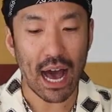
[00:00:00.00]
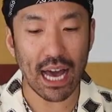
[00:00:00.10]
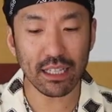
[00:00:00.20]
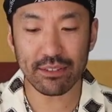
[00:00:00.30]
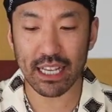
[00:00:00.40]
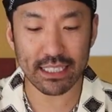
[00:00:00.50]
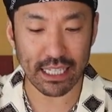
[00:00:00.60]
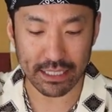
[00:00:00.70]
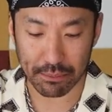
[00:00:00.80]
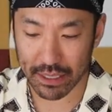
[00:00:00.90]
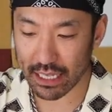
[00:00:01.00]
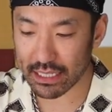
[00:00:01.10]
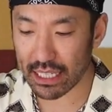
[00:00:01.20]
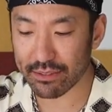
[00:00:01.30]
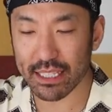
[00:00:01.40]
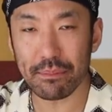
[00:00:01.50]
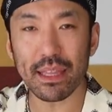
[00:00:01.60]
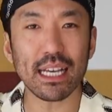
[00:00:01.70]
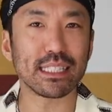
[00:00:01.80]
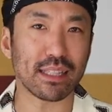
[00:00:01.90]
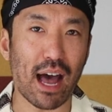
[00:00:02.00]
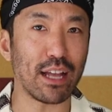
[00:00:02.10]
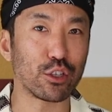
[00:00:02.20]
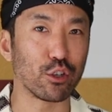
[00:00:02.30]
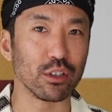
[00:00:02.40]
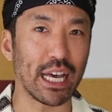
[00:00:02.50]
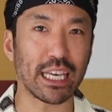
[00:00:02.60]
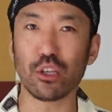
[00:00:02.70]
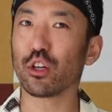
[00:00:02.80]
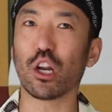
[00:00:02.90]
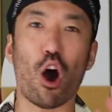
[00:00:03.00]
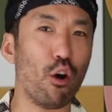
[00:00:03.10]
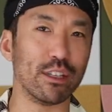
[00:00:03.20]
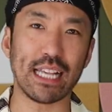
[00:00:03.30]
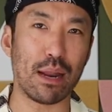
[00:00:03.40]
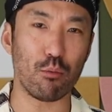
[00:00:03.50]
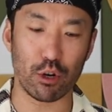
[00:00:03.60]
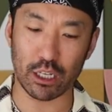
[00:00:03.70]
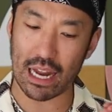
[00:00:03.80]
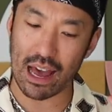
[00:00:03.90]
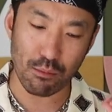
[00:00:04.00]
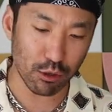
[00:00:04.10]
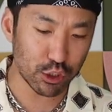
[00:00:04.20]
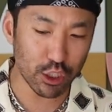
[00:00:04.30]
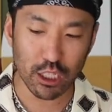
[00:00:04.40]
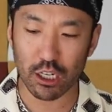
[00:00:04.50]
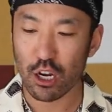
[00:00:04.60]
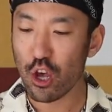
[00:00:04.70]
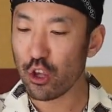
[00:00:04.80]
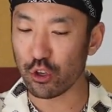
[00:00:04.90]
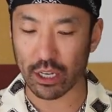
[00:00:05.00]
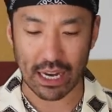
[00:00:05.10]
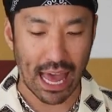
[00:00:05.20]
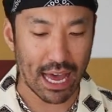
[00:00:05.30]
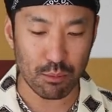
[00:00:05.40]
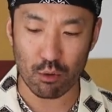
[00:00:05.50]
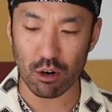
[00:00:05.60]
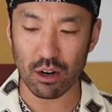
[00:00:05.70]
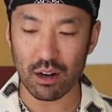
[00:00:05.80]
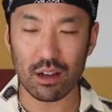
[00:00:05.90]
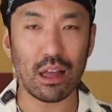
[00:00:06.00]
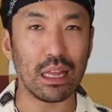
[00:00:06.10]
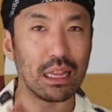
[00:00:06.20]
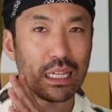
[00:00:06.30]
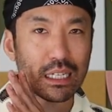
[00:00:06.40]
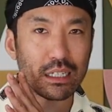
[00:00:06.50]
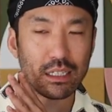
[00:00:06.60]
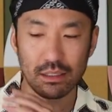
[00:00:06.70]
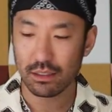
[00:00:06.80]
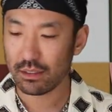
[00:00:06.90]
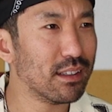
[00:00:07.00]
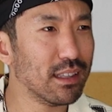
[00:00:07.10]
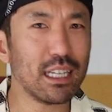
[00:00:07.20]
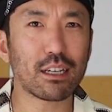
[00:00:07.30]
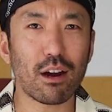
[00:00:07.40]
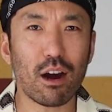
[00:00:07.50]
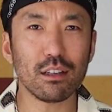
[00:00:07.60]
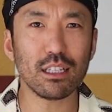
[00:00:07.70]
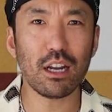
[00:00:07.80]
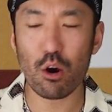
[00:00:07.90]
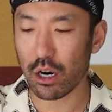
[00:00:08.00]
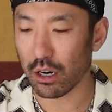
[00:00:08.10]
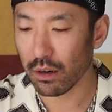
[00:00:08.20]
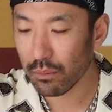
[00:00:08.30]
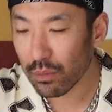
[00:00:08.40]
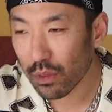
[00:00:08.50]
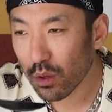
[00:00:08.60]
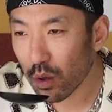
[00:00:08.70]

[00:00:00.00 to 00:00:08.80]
I love taste testing because if something is not to your liking, you can always add more. You can add more sugar, you can add more liquor. Liquor, I hardly know her.